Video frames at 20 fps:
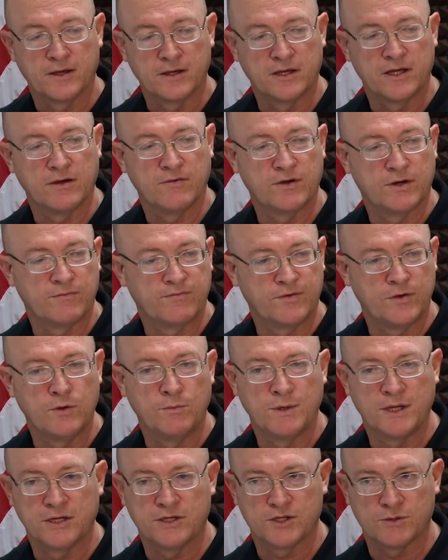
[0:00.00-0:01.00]
Give it a few
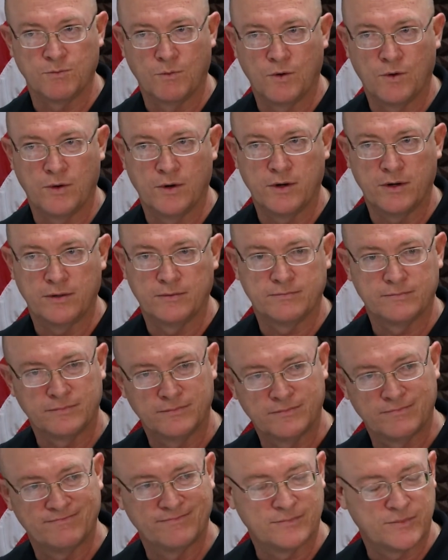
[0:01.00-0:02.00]
minutes more
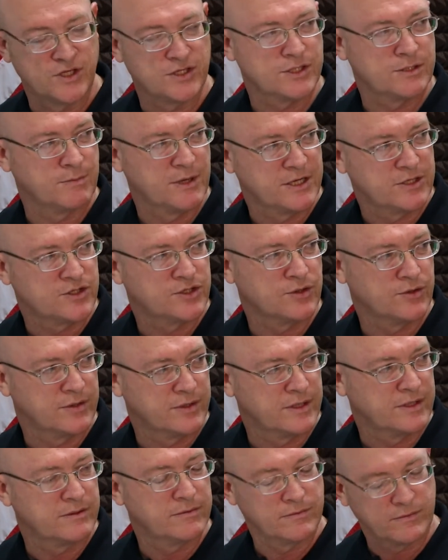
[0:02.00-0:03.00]
just to make sure
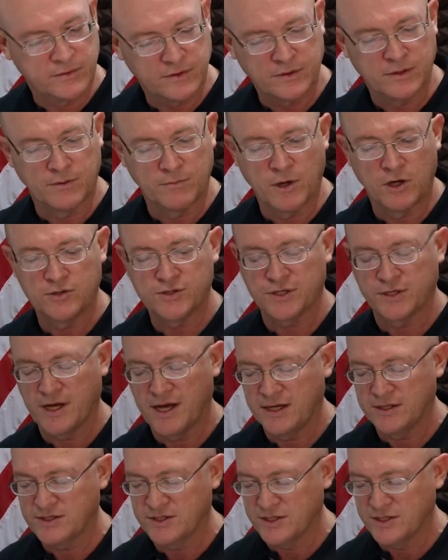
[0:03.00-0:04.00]
that the motion has